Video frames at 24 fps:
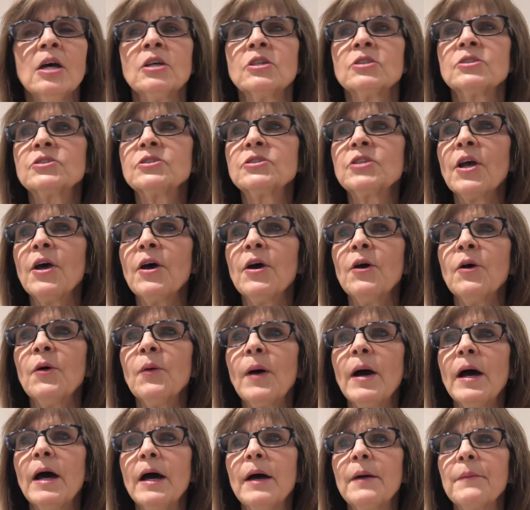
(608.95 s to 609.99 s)
So,
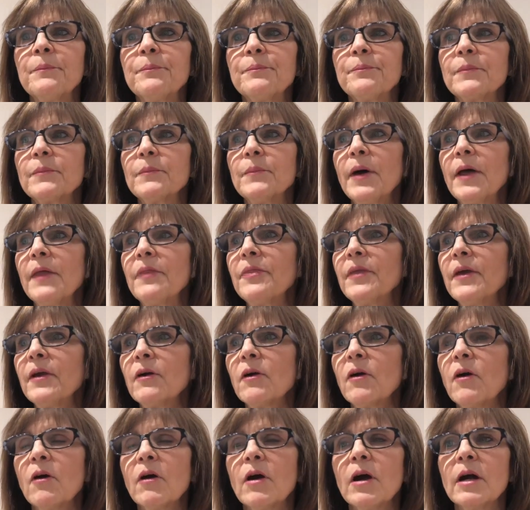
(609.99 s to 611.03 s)
um, but
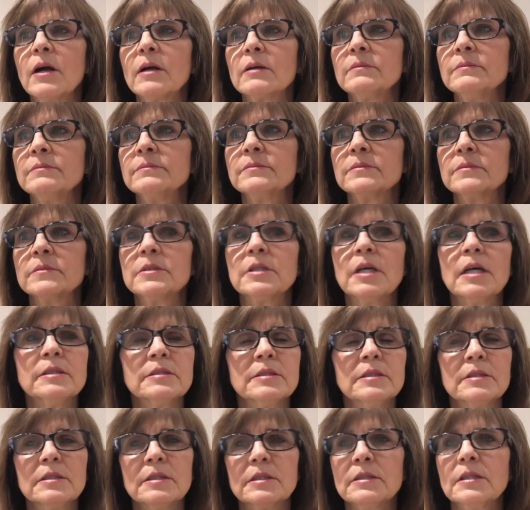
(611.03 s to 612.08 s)
there are
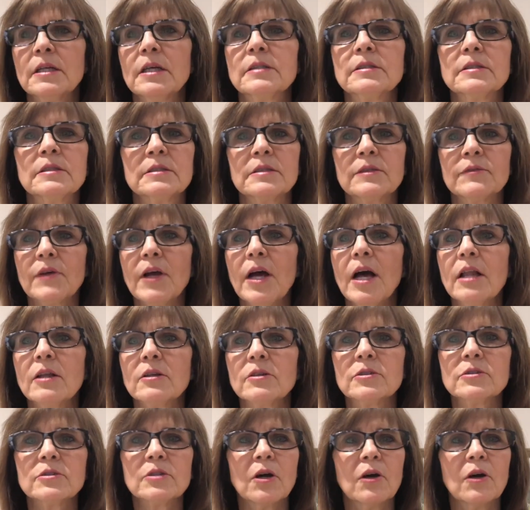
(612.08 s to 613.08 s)
dozens and dozens of colors.